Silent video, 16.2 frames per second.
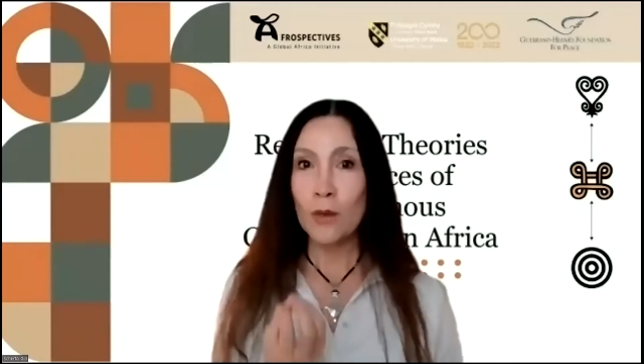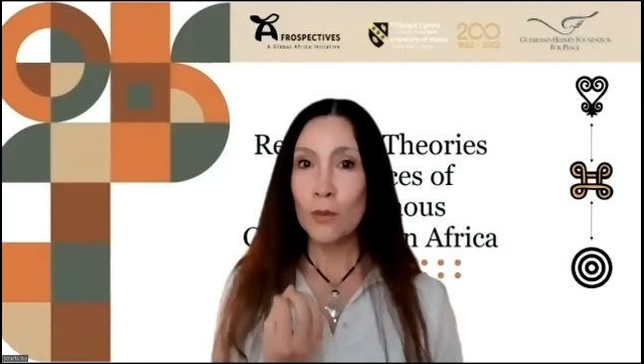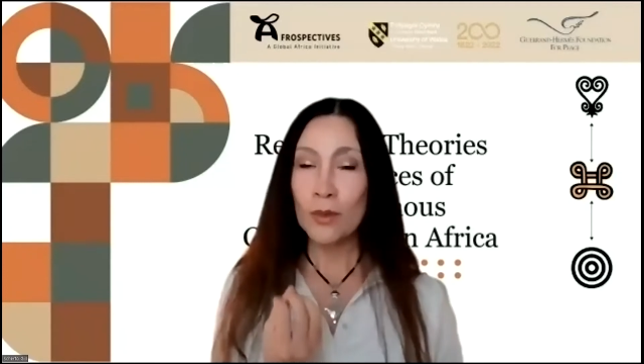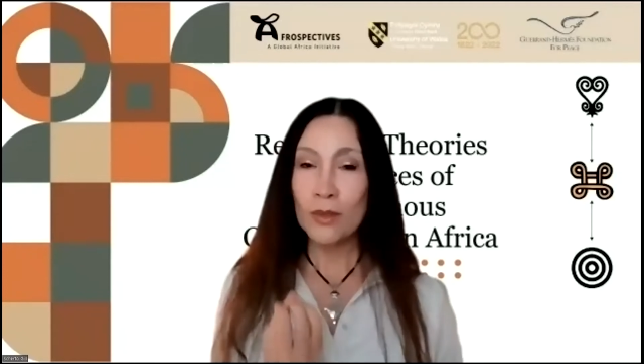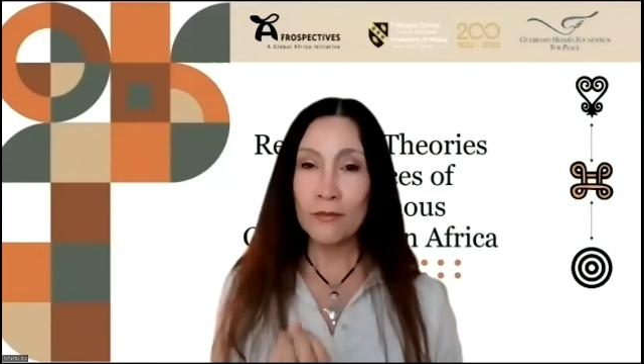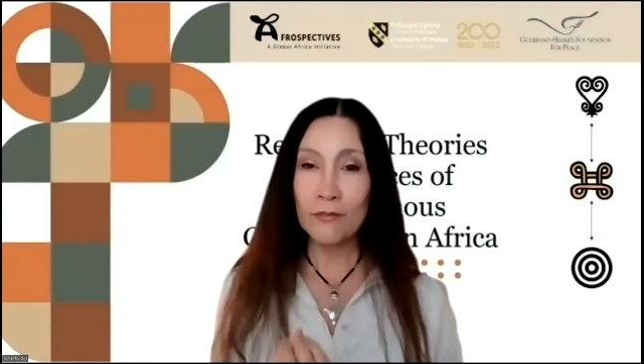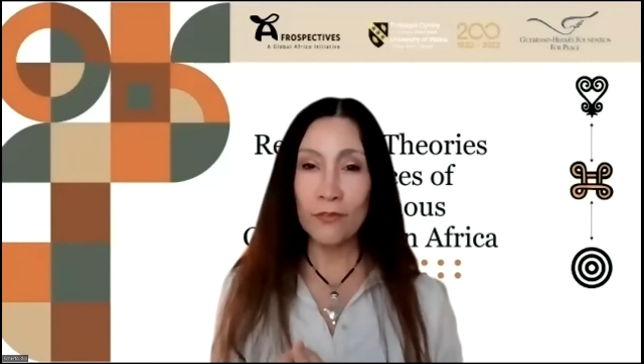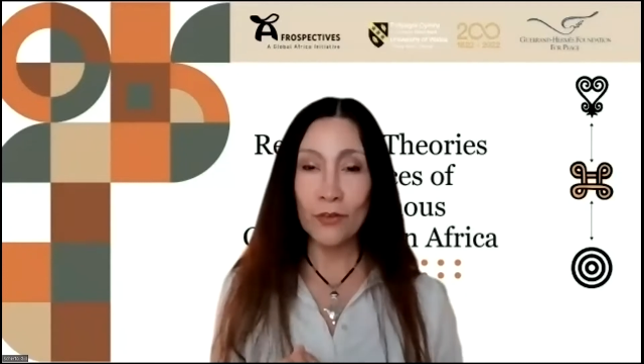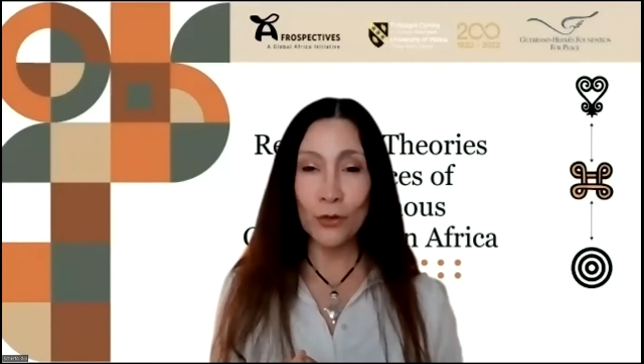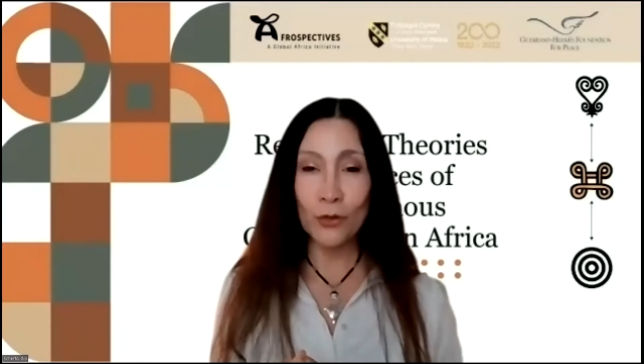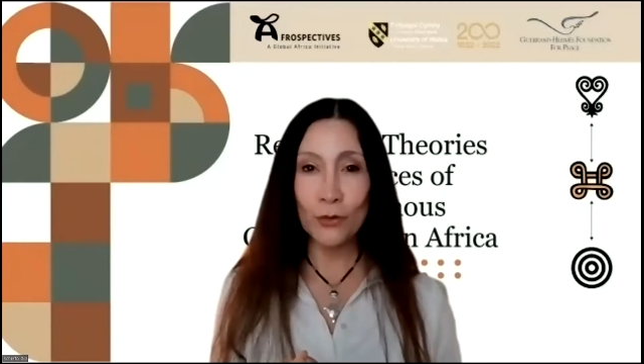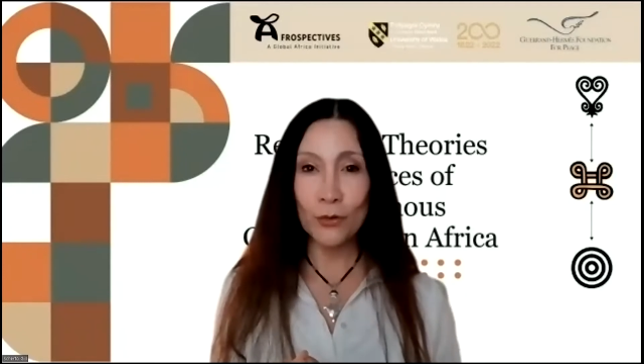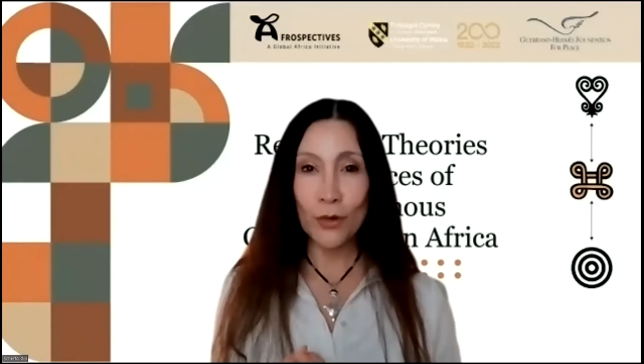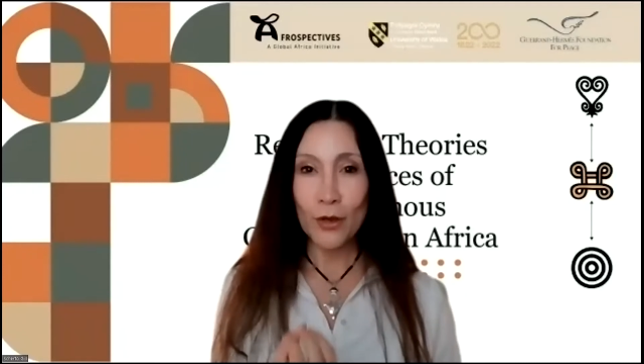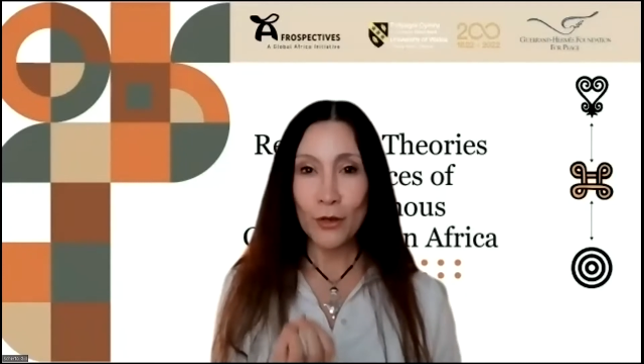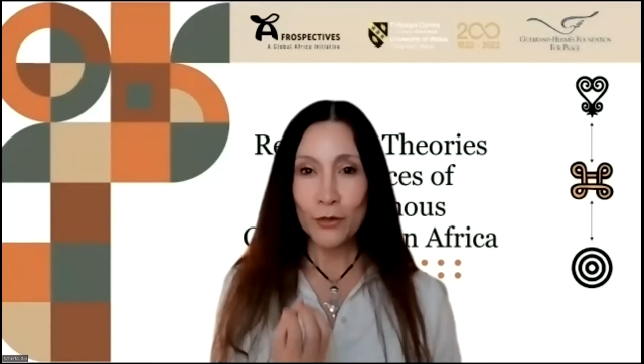with a
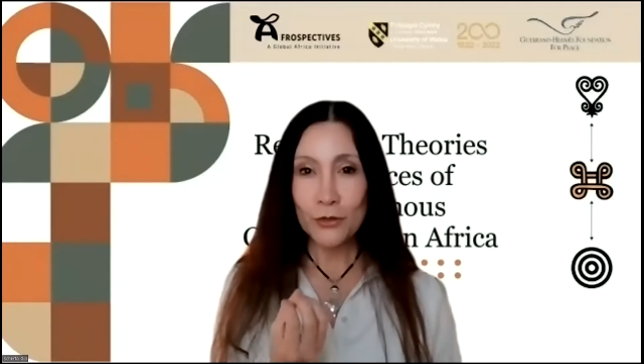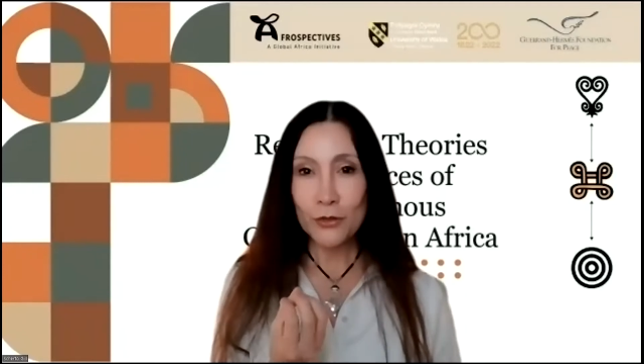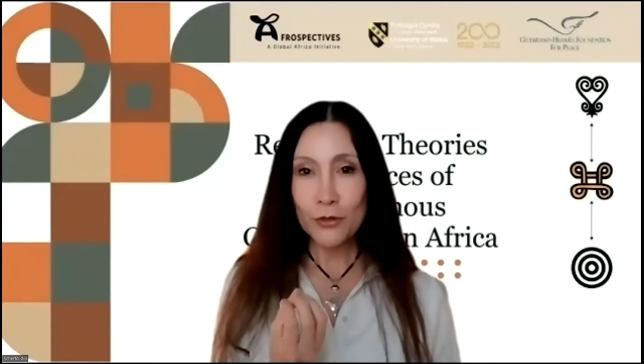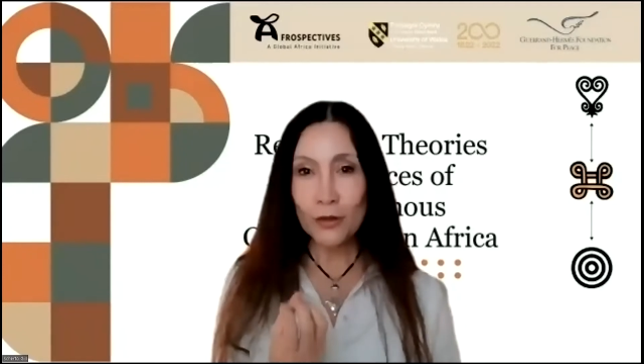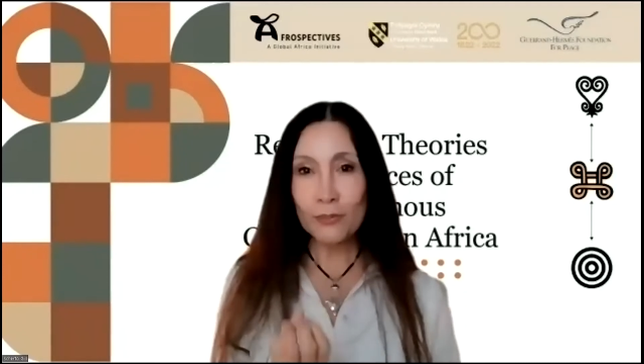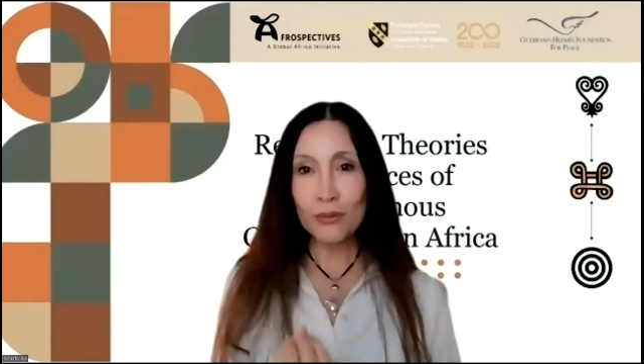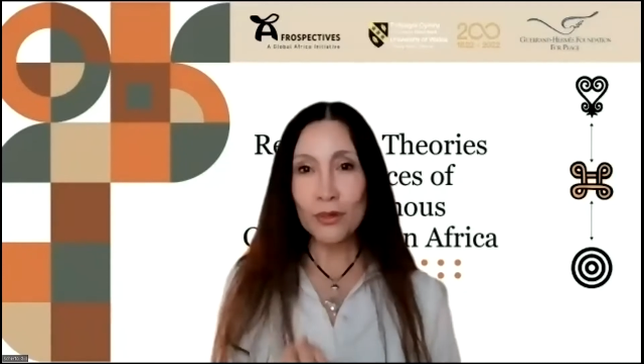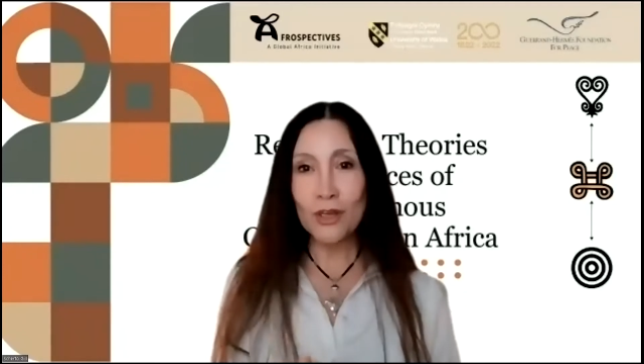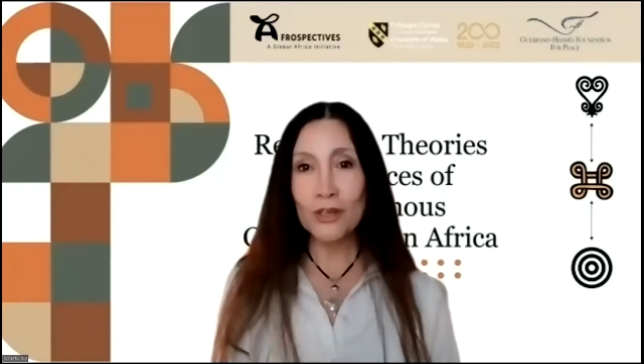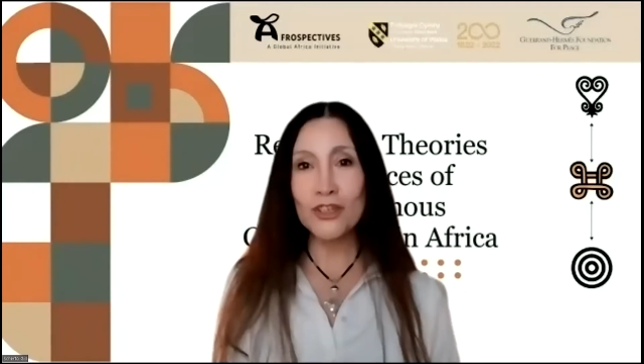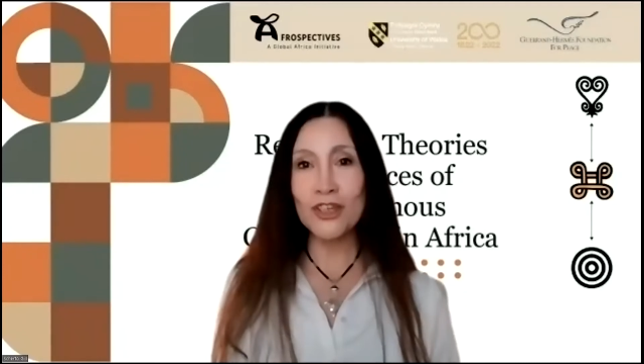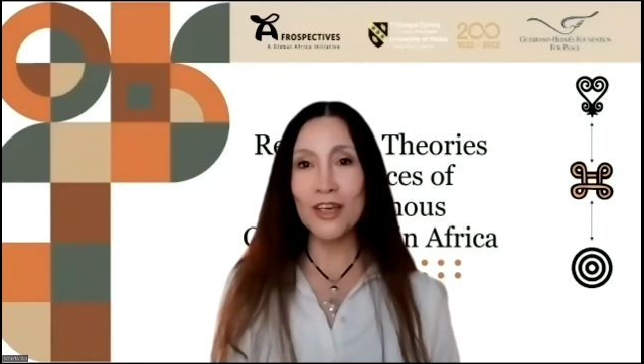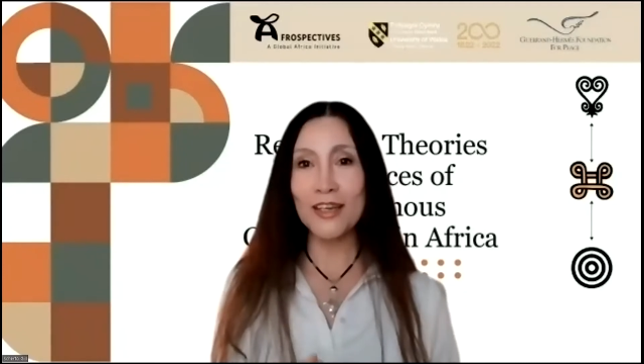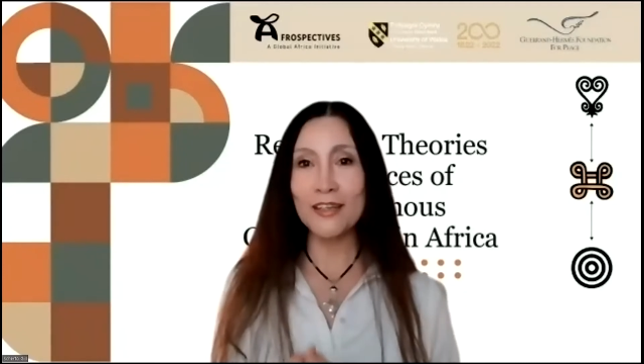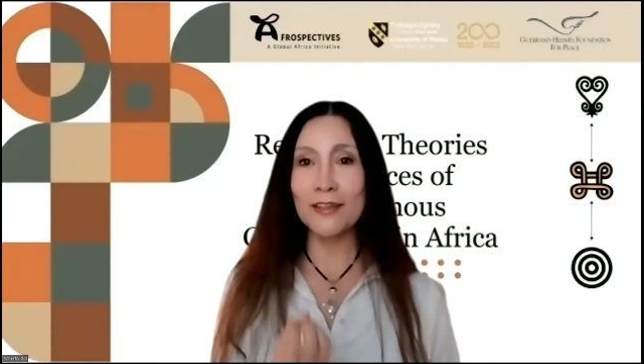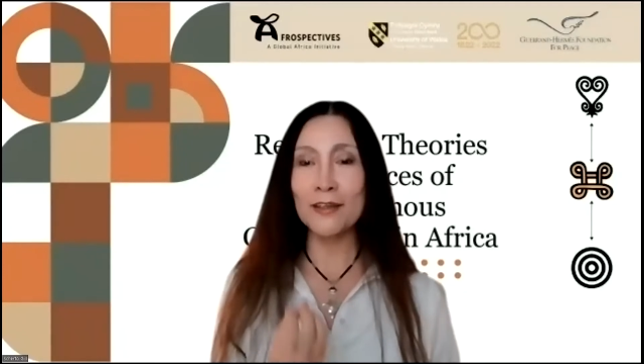view to
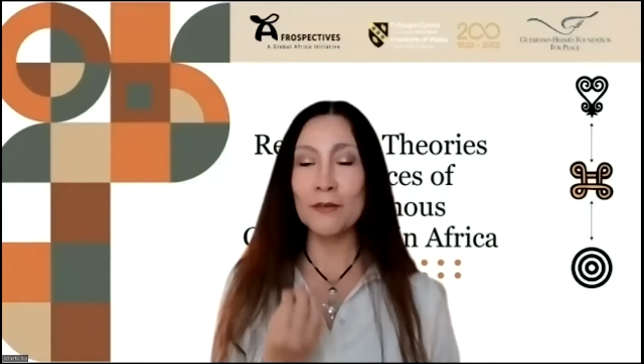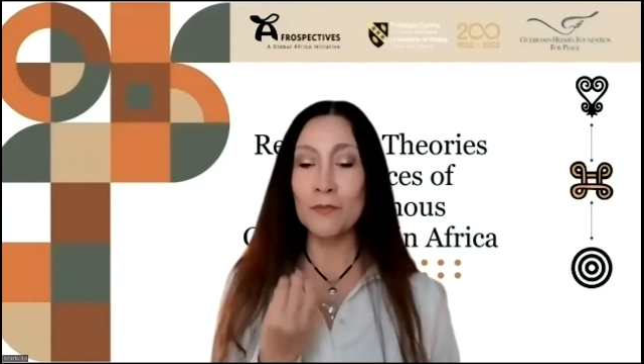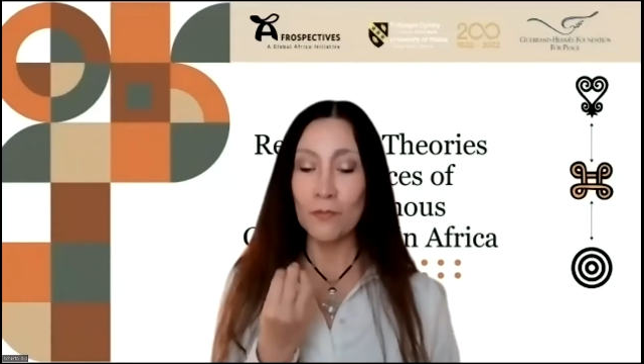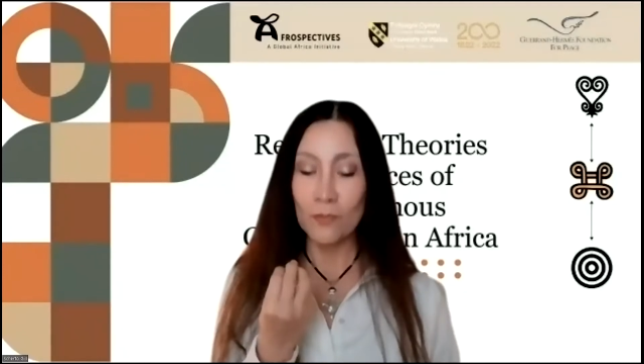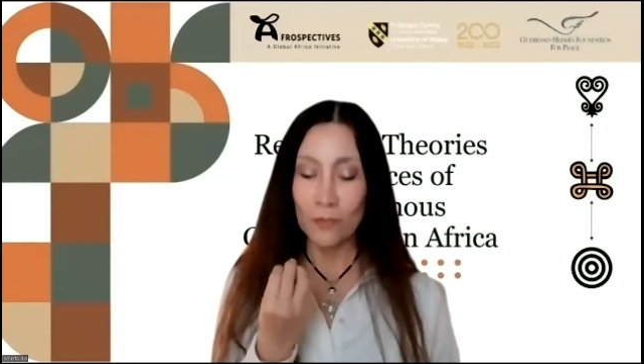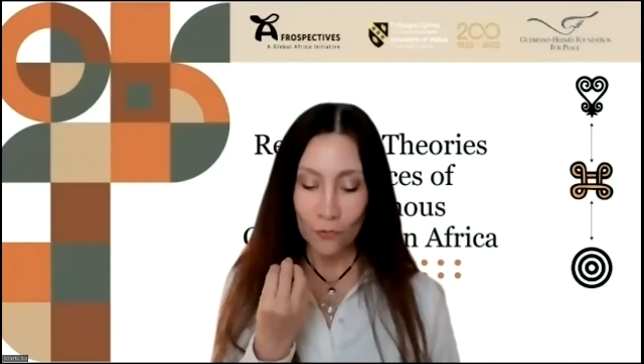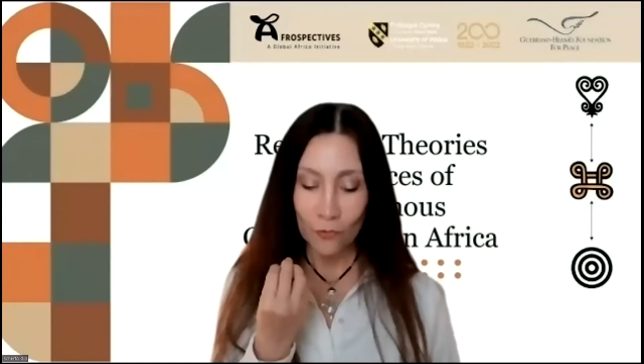appreciate the